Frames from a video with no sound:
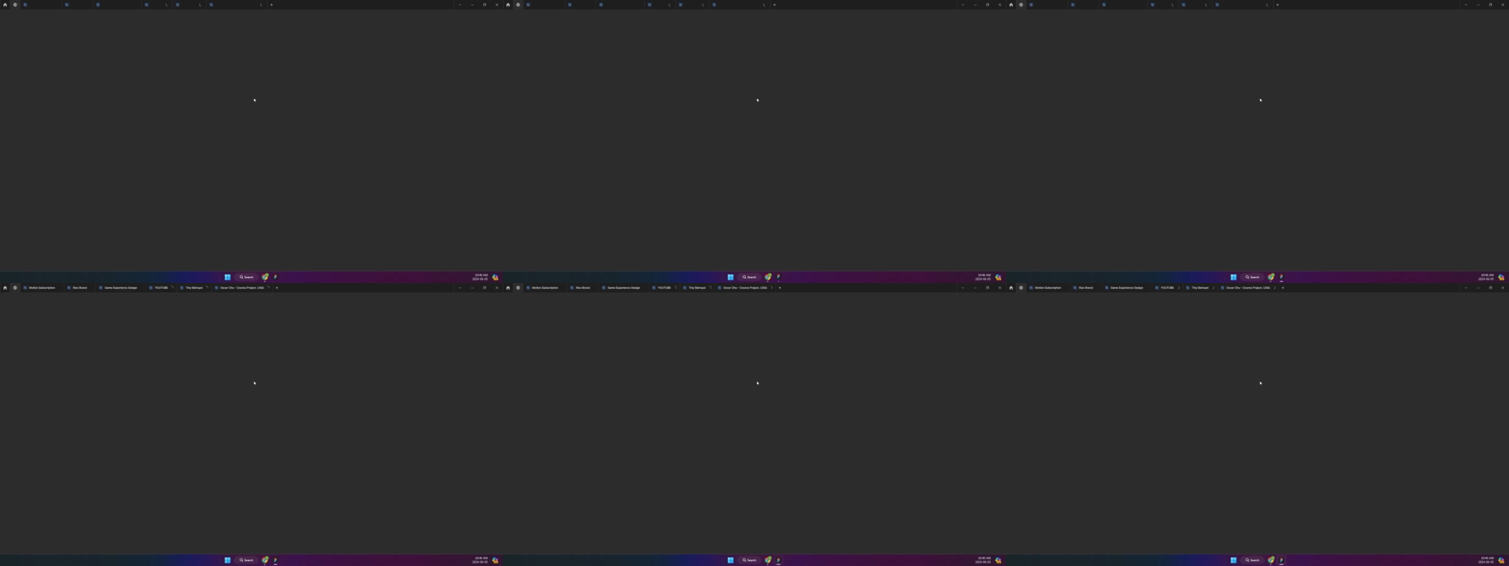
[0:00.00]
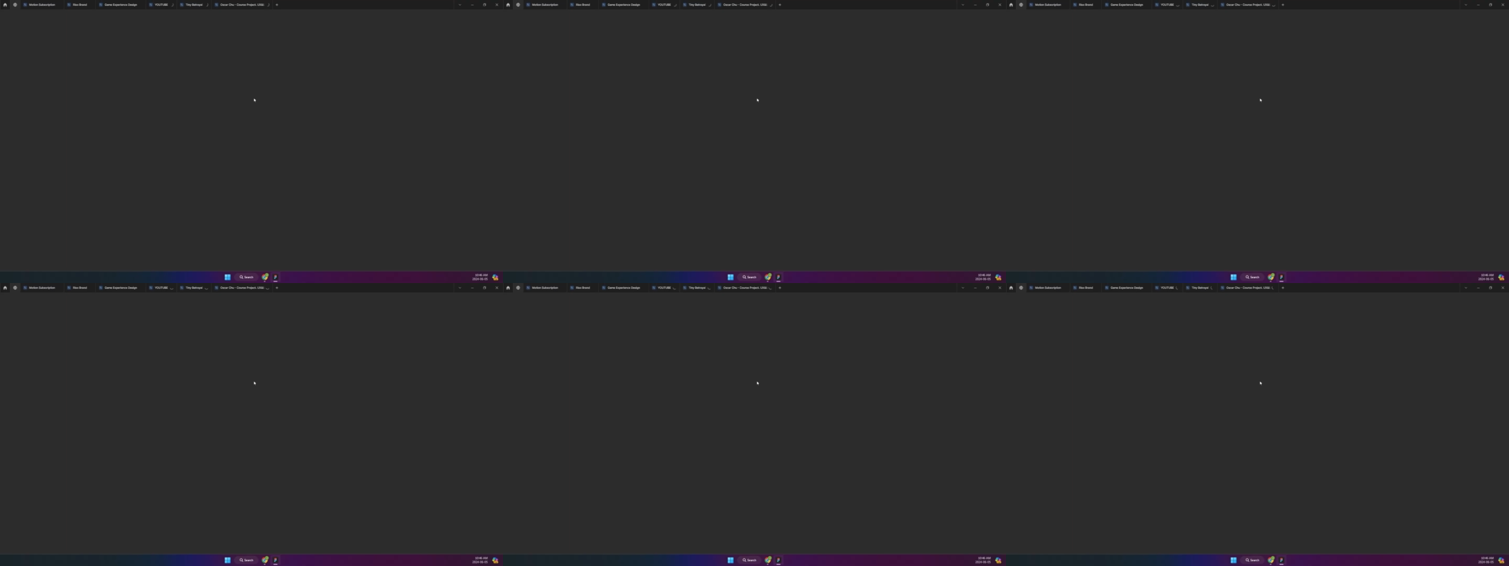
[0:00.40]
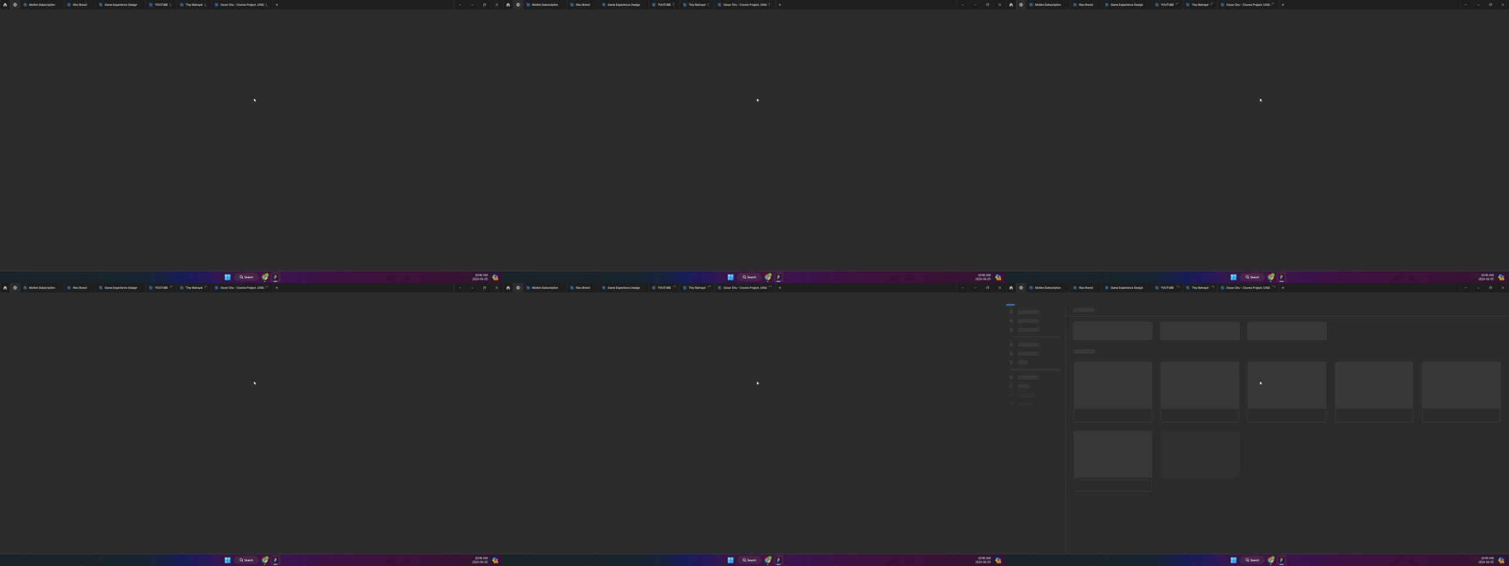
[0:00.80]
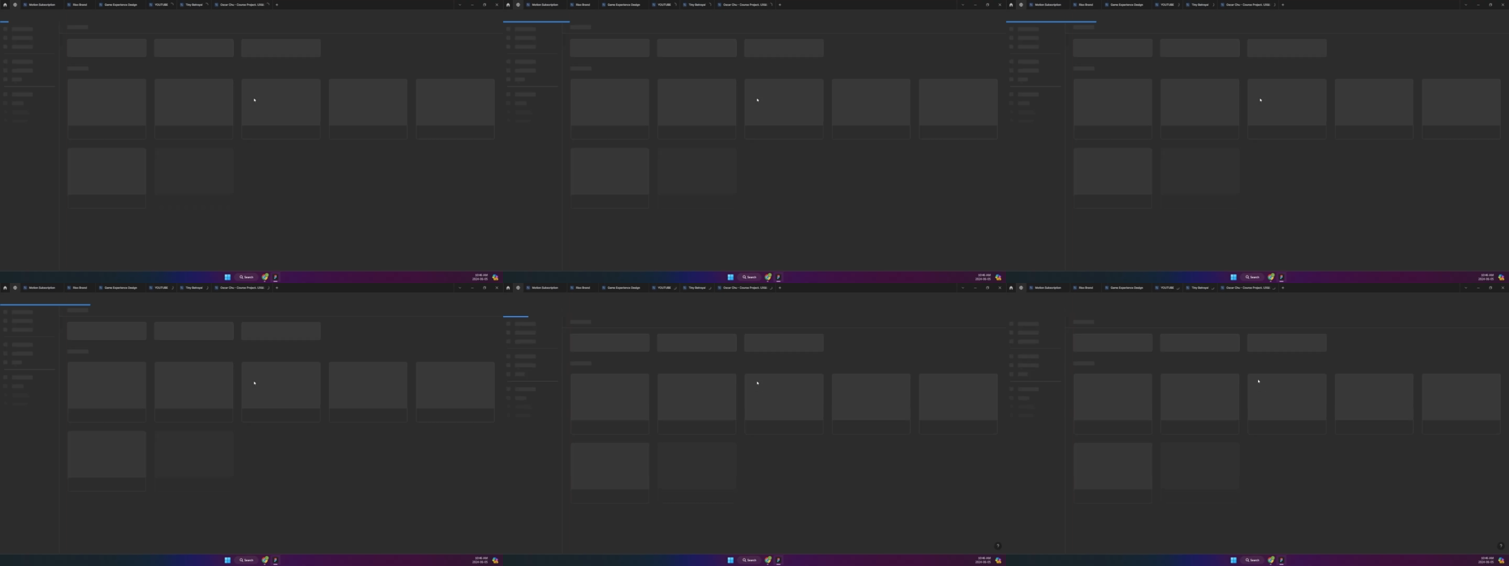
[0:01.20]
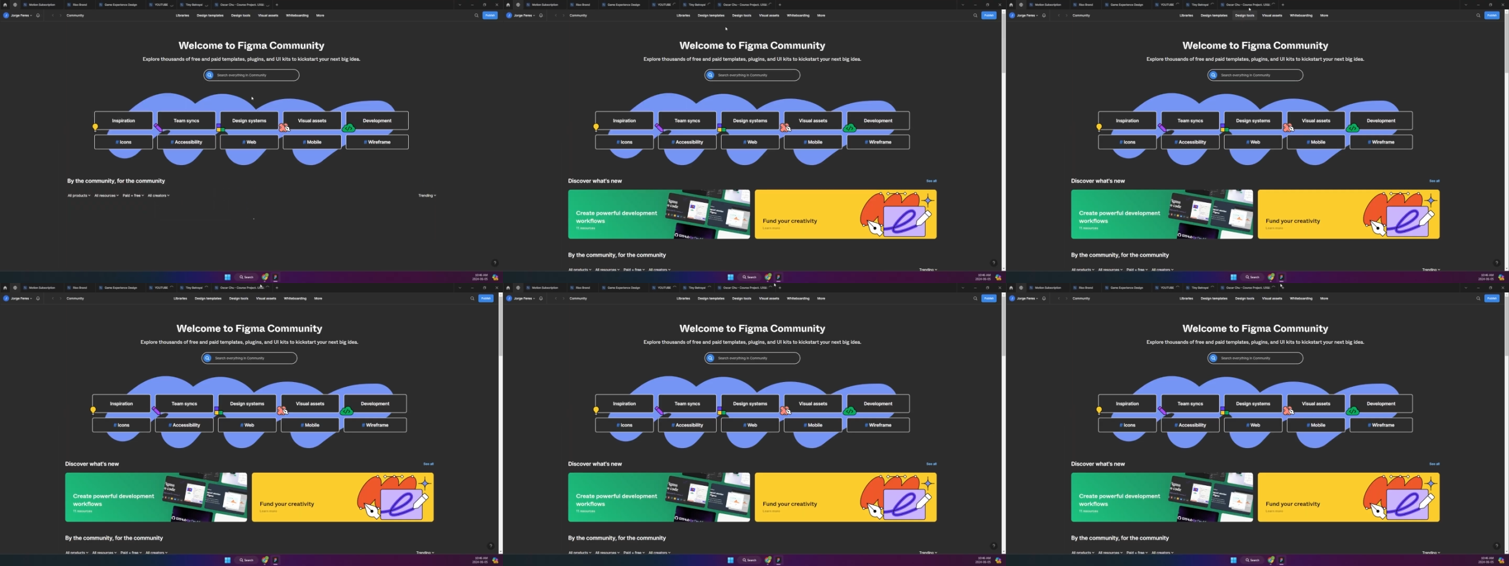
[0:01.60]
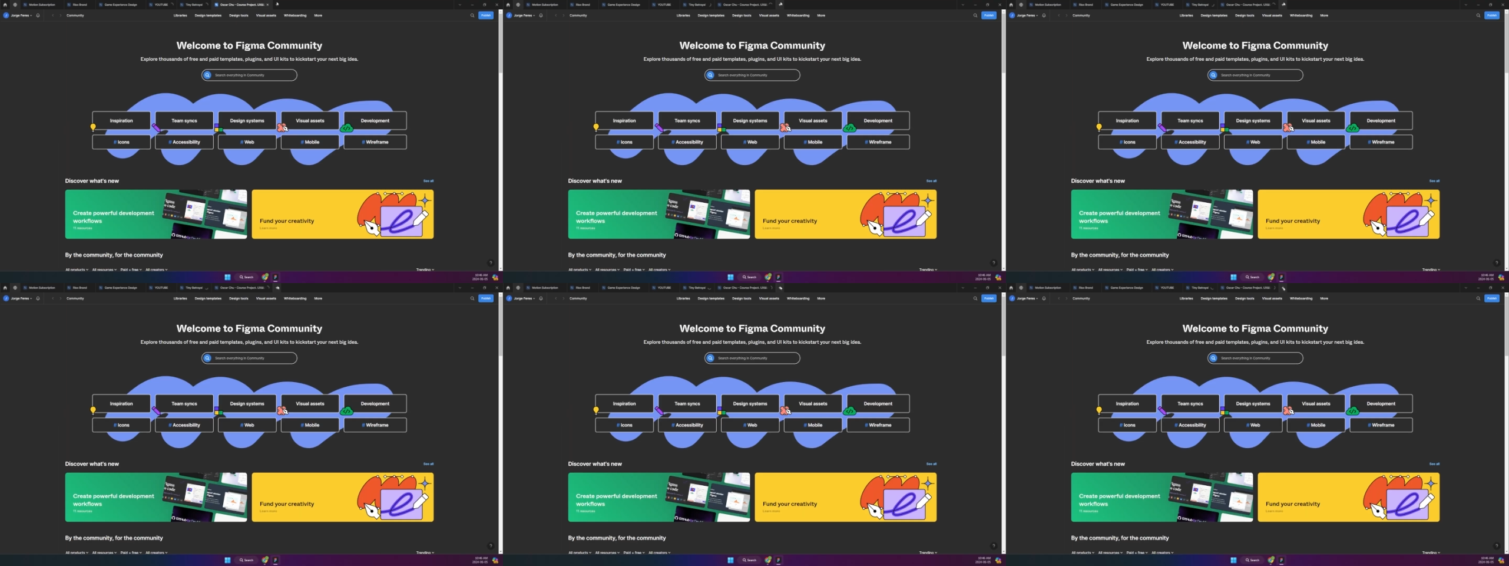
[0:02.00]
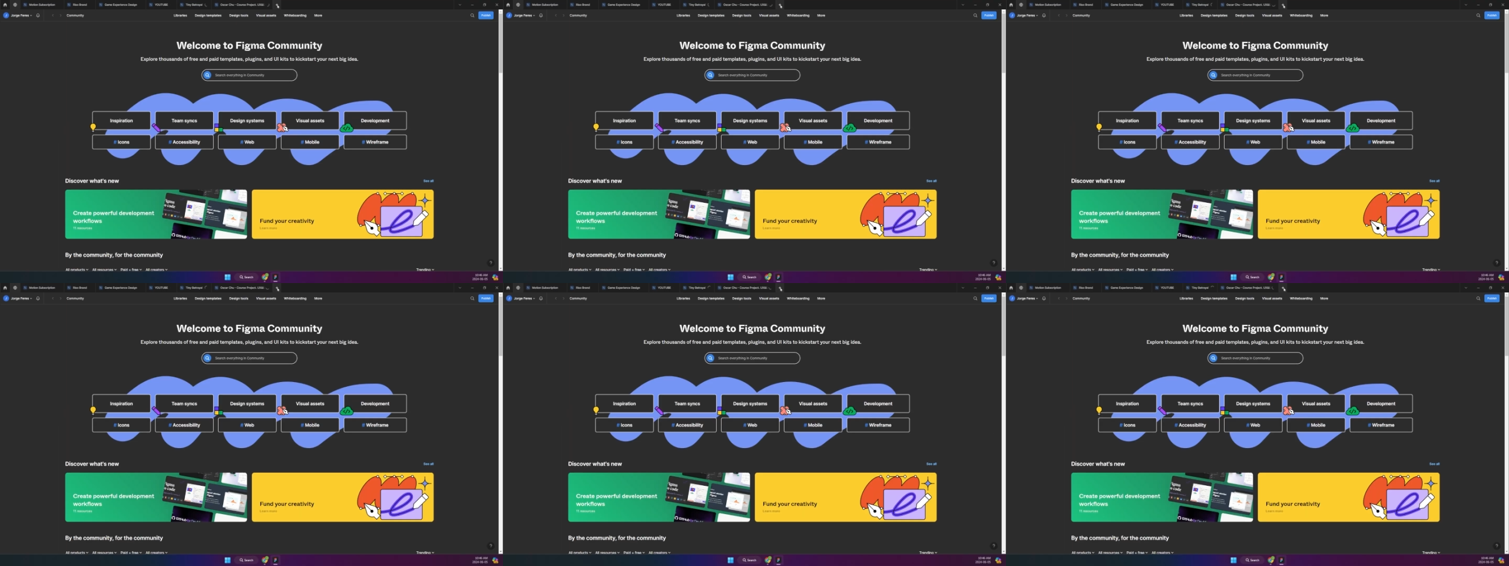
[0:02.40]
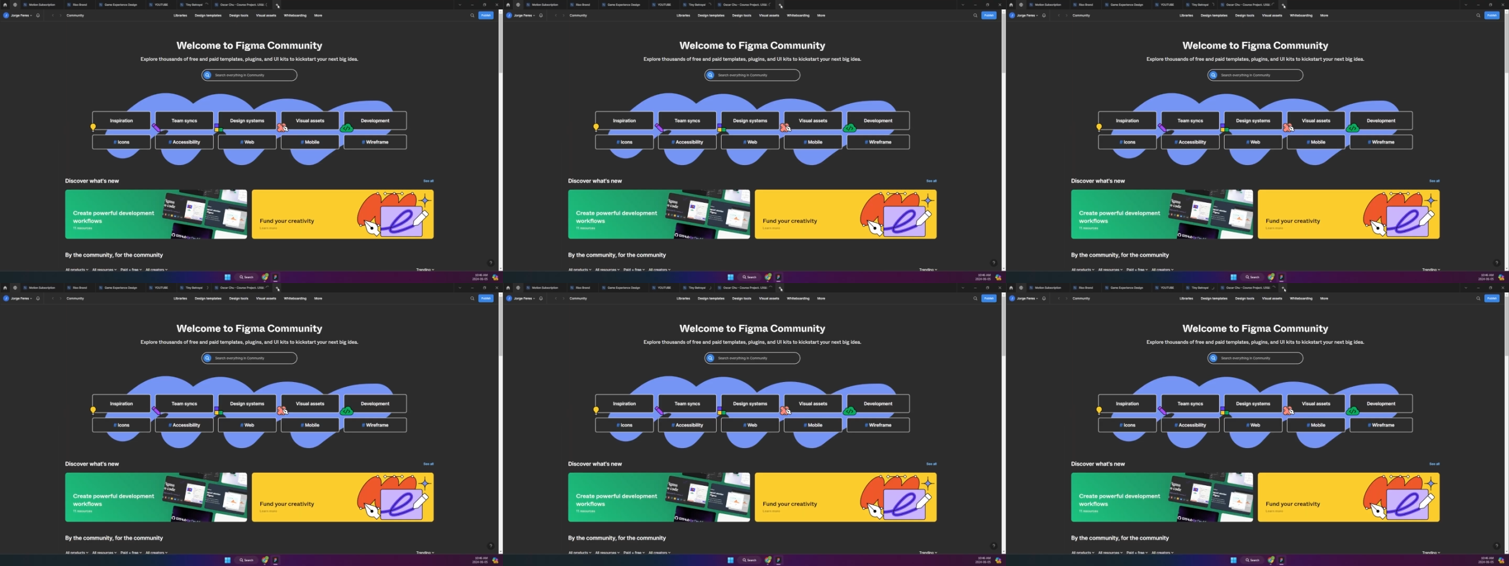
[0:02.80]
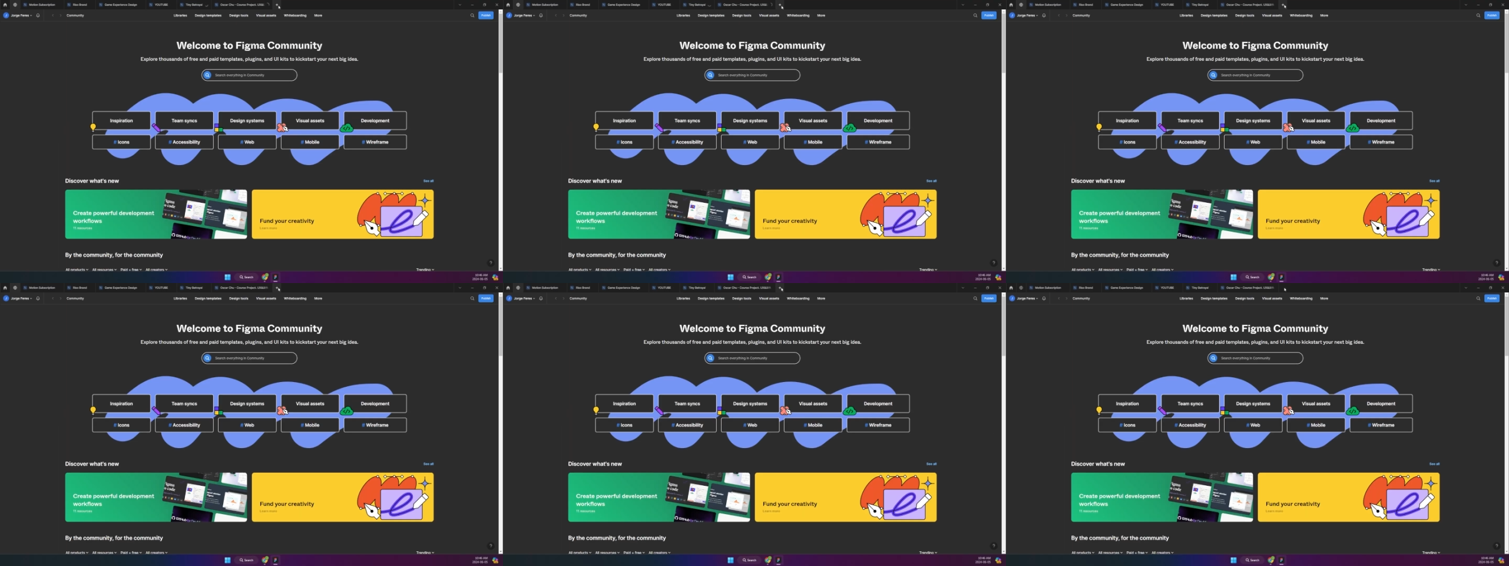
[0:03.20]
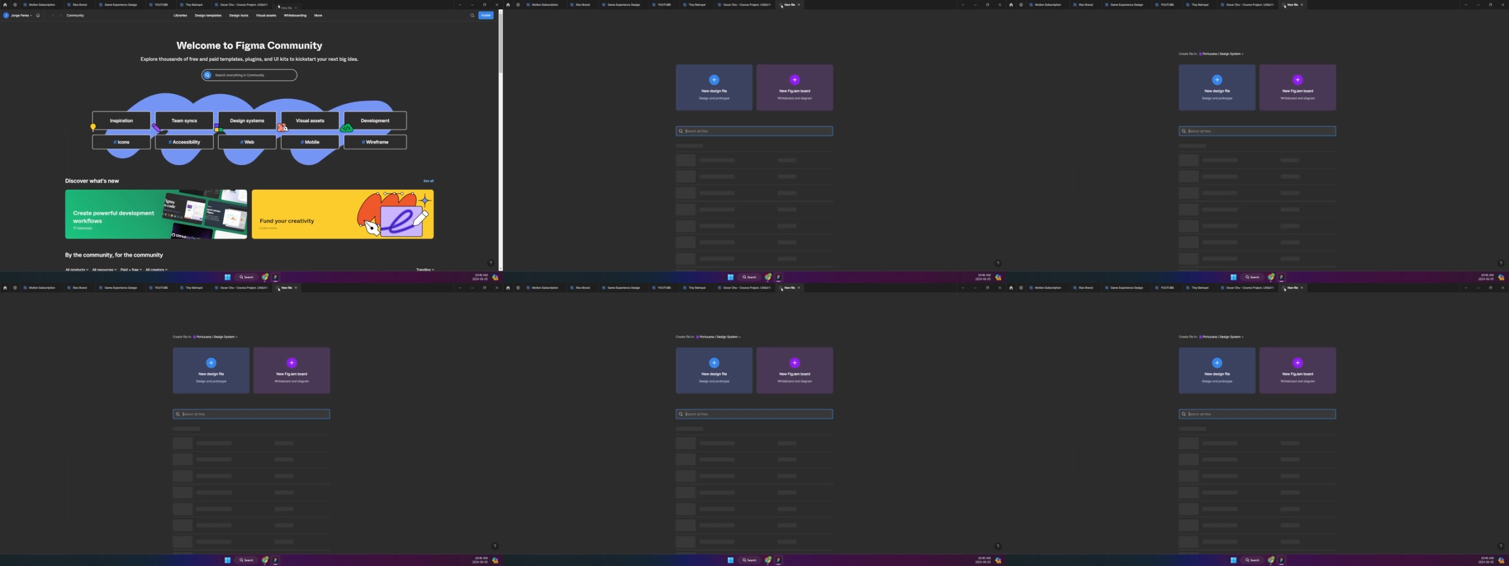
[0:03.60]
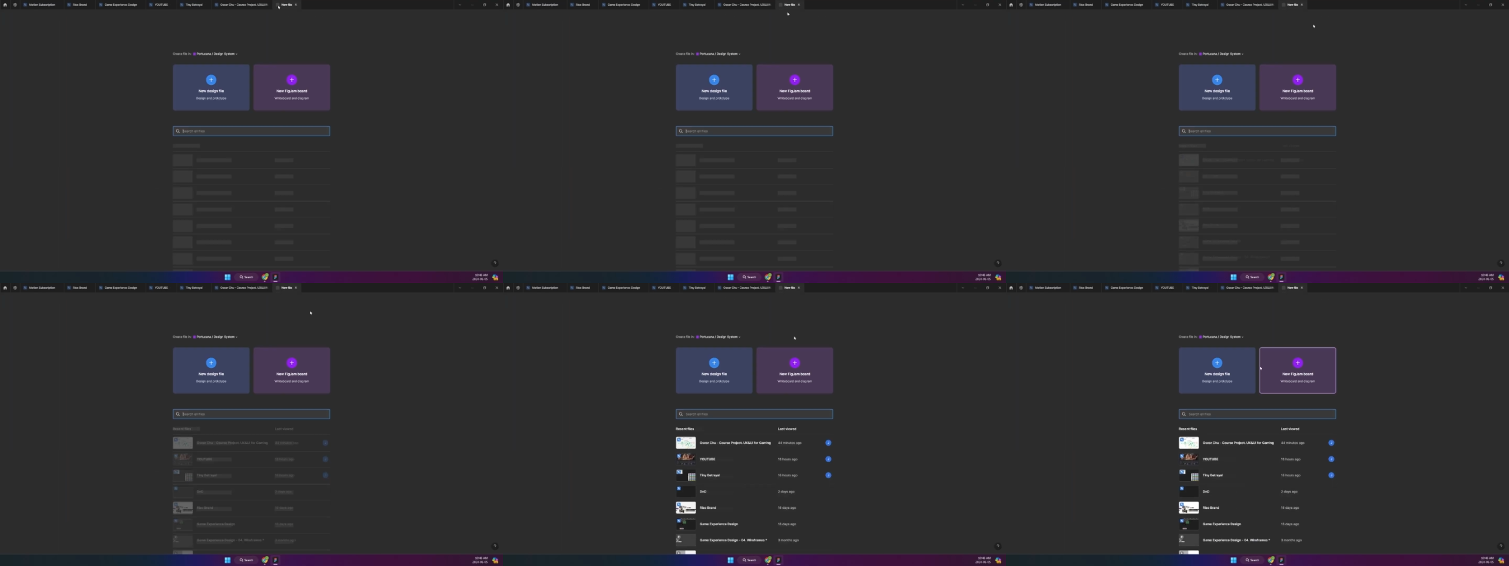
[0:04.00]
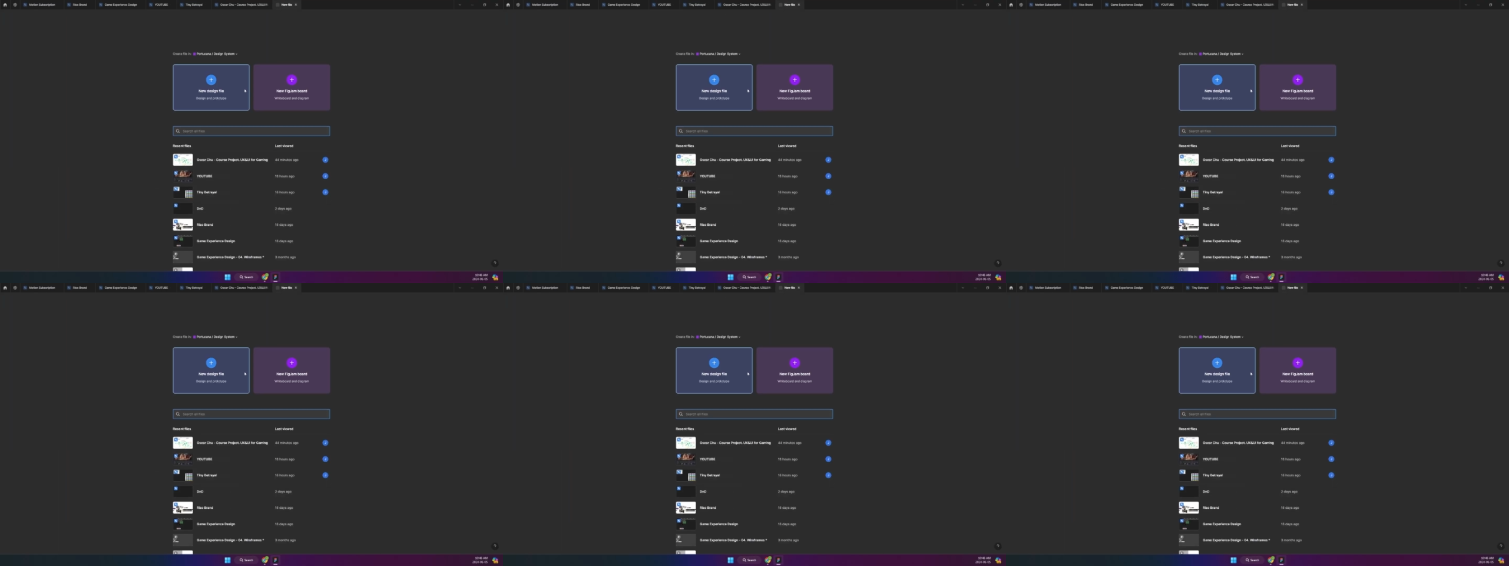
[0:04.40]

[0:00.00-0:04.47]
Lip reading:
(no speaker visible)